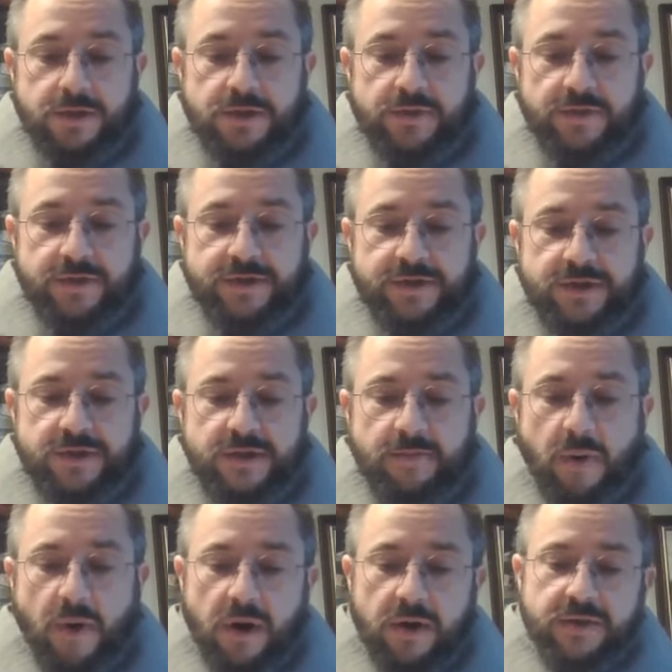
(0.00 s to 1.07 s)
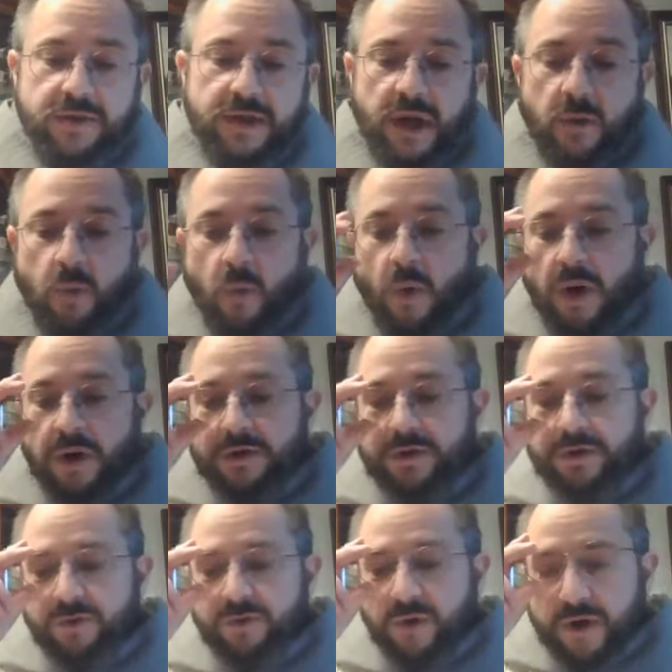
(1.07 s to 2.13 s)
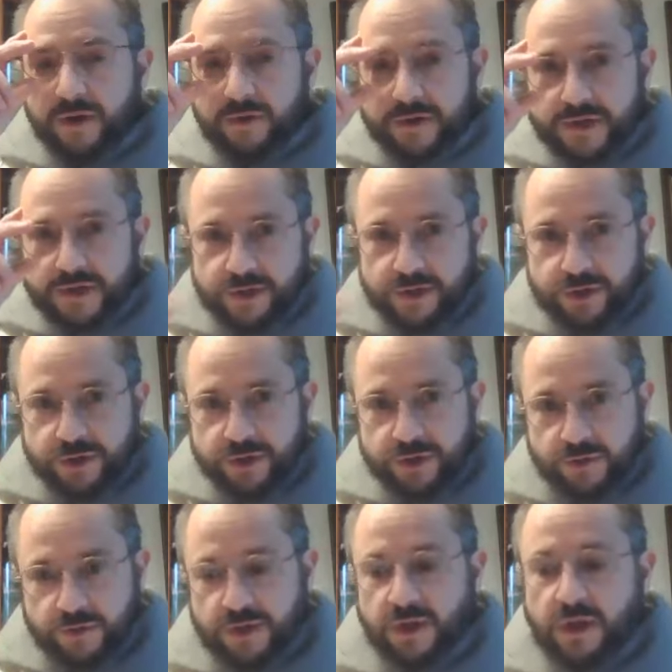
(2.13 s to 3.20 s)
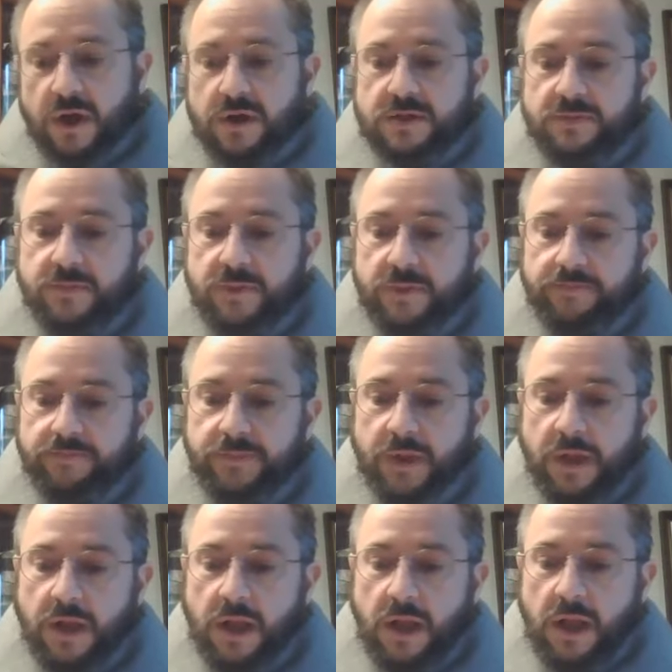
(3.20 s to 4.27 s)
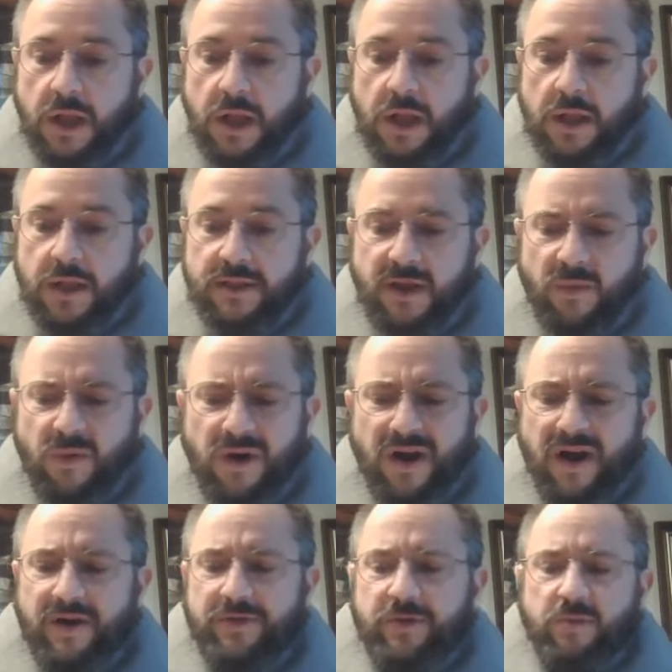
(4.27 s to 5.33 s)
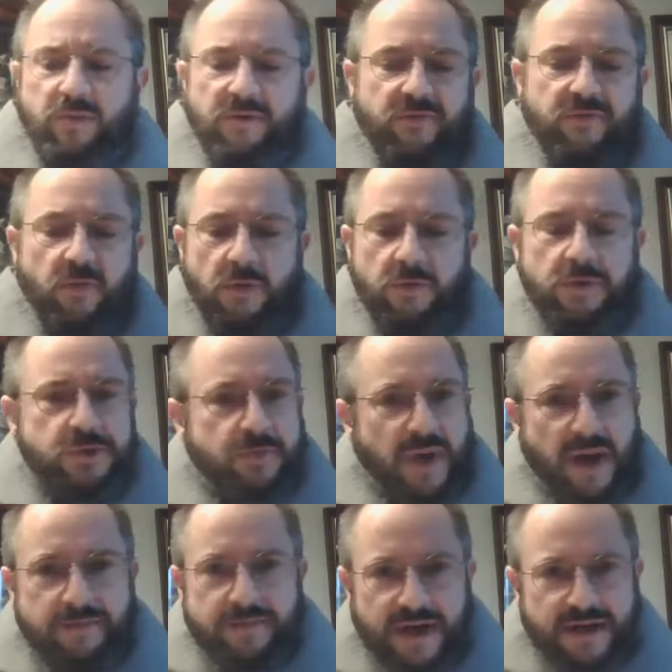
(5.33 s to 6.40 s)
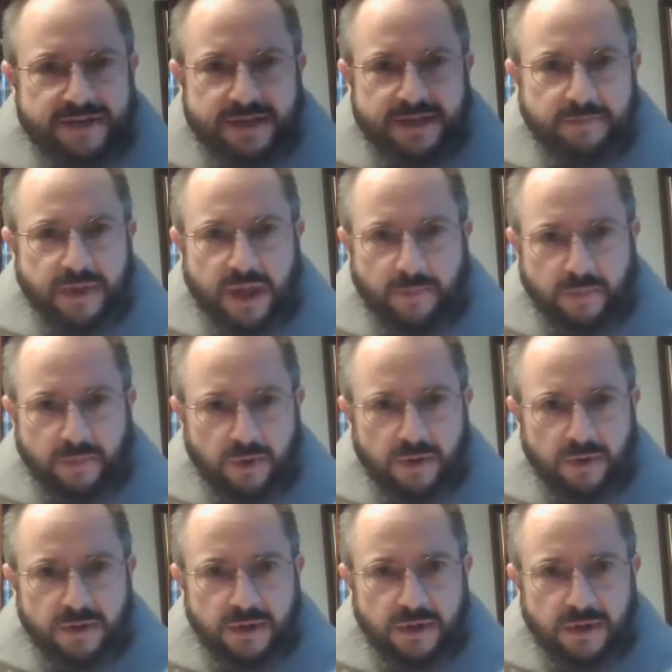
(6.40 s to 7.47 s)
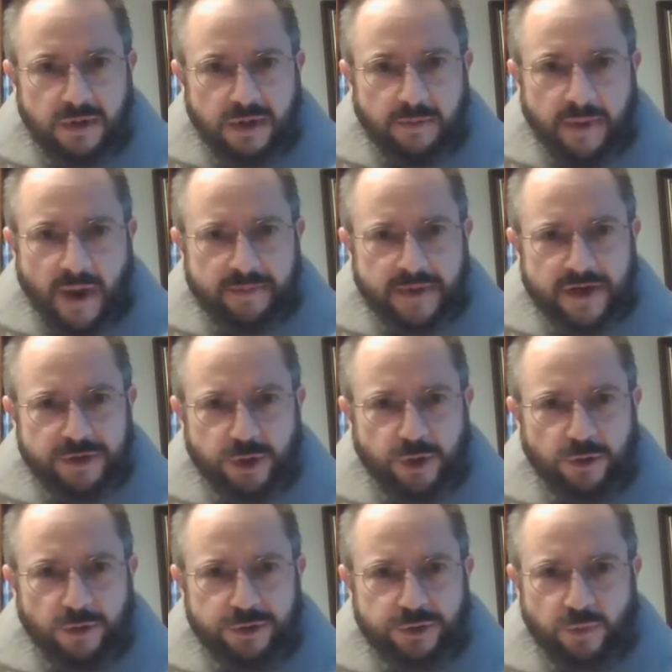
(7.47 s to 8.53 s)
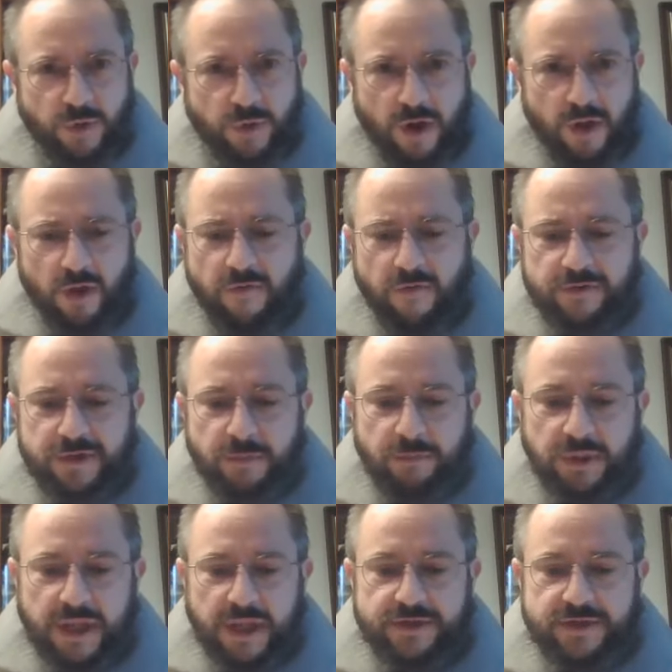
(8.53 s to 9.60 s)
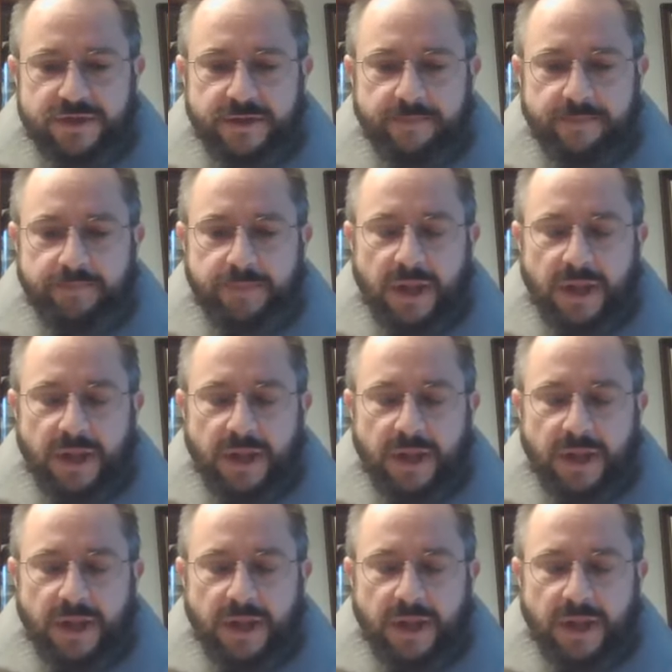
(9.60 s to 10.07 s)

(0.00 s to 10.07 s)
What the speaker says: So this is the part that I want to draw your attention to in the gospel. There were other reformers baptizing people. Baptizer cults were all over the place.